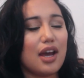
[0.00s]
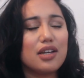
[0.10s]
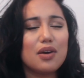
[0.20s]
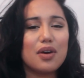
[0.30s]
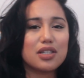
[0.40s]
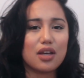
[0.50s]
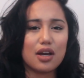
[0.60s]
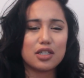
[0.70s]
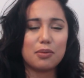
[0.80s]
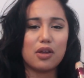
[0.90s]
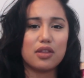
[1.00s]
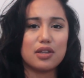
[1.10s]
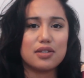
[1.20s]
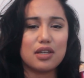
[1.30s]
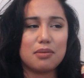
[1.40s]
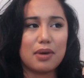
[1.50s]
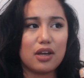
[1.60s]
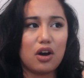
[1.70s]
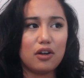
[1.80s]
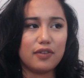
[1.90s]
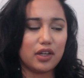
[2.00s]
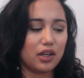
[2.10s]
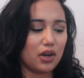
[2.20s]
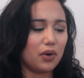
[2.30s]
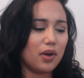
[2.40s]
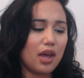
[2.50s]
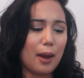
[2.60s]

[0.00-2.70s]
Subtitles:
I know I talked about this in my haul video,